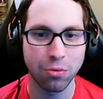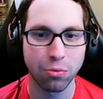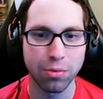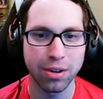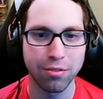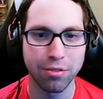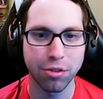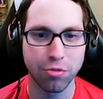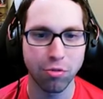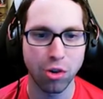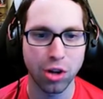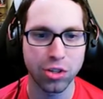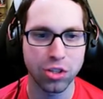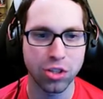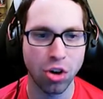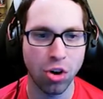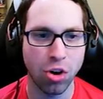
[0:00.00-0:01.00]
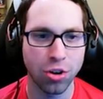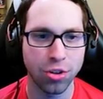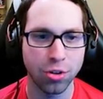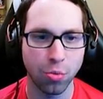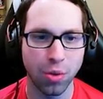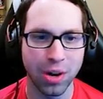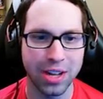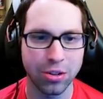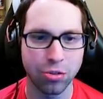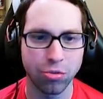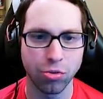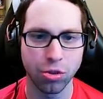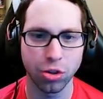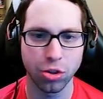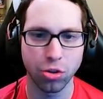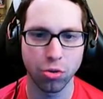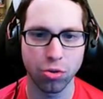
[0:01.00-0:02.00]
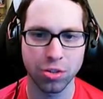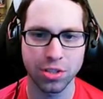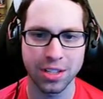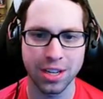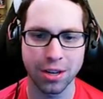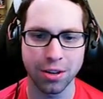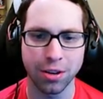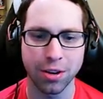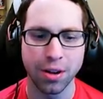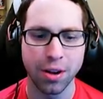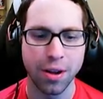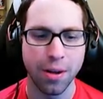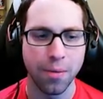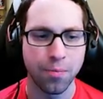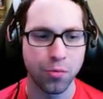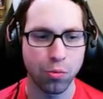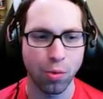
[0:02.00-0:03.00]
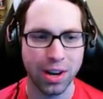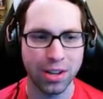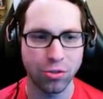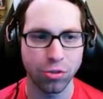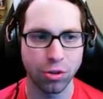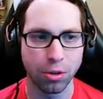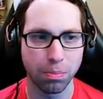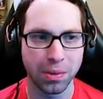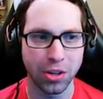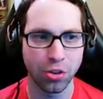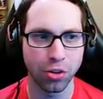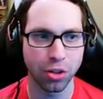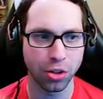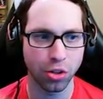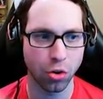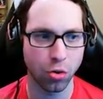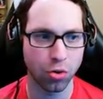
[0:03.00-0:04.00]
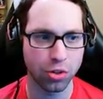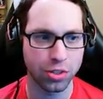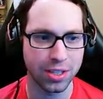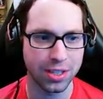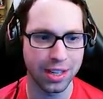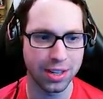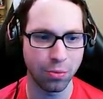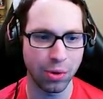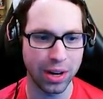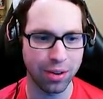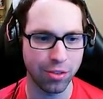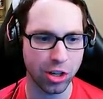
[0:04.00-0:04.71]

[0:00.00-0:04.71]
river runs all the way through the course there, right through the middle of the course. And then we have a